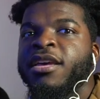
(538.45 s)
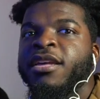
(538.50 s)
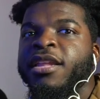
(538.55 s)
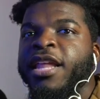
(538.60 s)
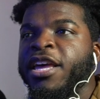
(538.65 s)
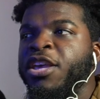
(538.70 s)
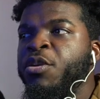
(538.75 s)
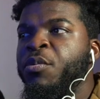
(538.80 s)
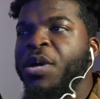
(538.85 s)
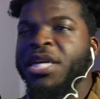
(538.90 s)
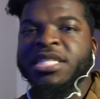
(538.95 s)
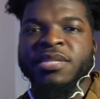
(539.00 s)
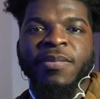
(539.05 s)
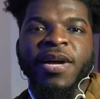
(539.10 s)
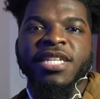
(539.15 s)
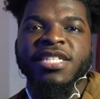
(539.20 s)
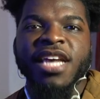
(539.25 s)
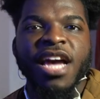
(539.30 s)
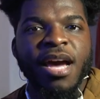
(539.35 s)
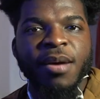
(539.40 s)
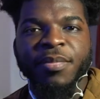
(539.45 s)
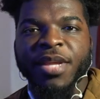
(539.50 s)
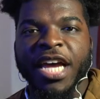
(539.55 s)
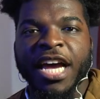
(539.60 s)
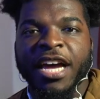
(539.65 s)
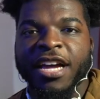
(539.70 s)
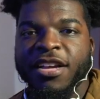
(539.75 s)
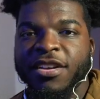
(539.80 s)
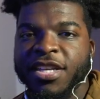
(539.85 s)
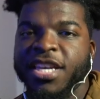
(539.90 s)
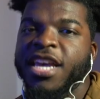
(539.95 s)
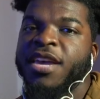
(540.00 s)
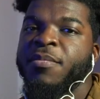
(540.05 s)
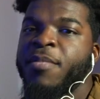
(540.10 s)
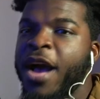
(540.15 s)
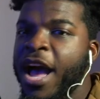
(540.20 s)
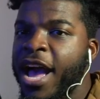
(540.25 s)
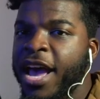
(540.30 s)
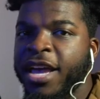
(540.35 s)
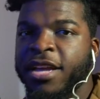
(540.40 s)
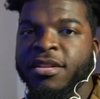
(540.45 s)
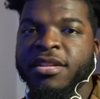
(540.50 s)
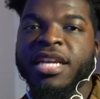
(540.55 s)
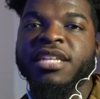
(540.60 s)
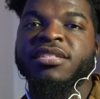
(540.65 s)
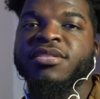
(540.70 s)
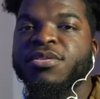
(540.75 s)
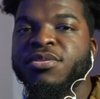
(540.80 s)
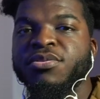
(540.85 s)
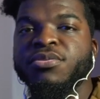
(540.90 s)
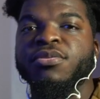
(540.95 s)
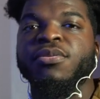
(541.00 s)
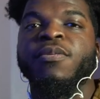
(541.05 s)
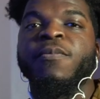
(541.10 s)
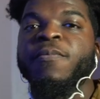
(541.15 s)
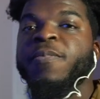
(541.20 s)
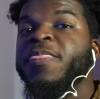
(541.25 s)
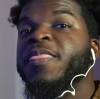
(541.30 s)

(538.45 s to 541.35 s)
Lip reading: Like, you wasting my time now. Okay, bye. That's cool.